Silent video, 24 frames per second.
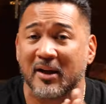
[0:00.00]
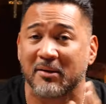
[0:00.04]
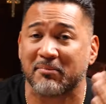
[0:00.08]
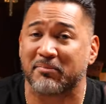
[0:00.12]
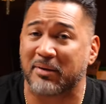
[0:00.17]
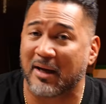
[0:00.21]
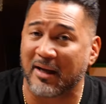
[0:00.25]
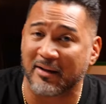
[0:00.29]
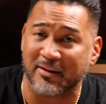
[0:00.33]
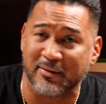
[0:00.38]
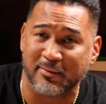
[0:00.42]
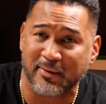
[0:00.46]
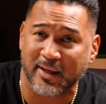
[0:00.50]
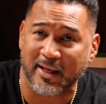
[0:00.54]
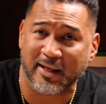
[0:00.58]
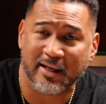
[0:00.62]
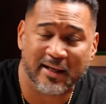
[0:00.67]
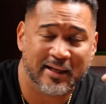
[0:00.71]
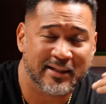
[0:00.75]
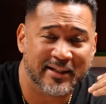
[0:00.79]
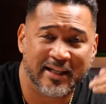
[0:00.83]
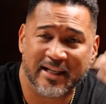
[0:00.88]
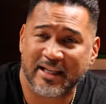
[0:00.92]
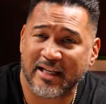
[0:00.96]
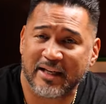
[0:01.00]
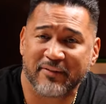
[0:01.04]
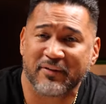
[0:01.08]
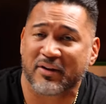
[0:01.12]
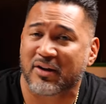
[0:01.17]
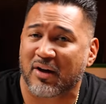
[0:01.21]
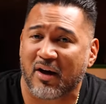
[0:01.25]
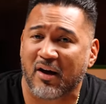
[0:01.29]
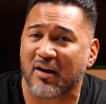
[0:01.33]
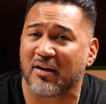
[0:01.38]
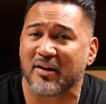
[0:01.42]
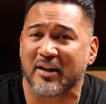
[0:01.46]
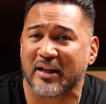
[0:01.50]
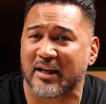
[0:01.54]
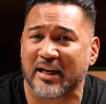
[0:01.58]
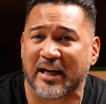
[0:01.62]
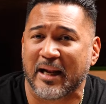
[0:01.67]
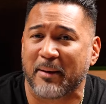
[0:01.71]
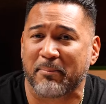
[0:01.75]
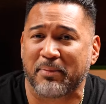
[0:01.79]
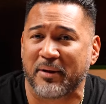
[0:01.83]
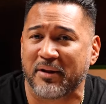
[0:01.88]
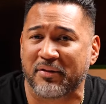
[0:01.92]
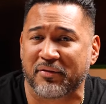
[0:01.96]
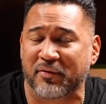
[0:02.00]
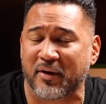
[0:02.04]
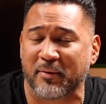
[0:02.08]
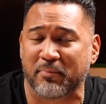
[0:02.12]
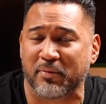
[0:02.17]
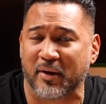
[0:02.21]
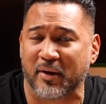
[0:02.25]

And by the way, they didn't even call it an MP3